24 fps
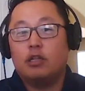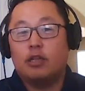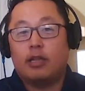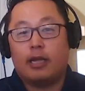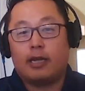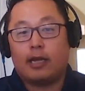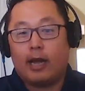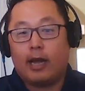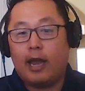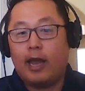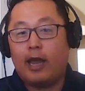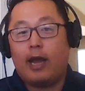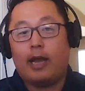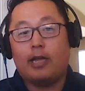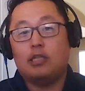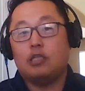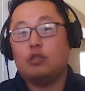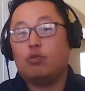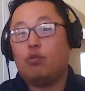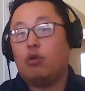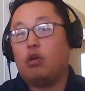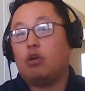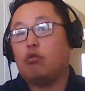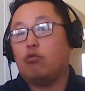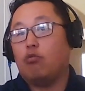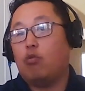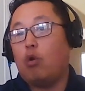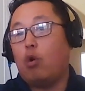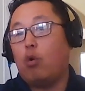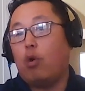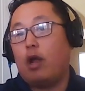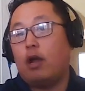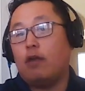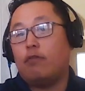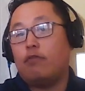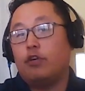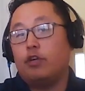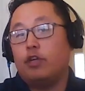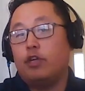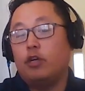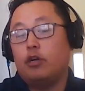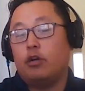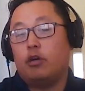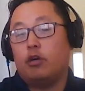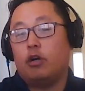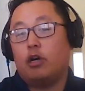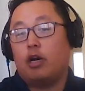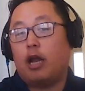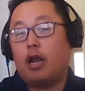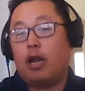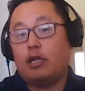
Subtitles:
like, hey, I just want to grow every year.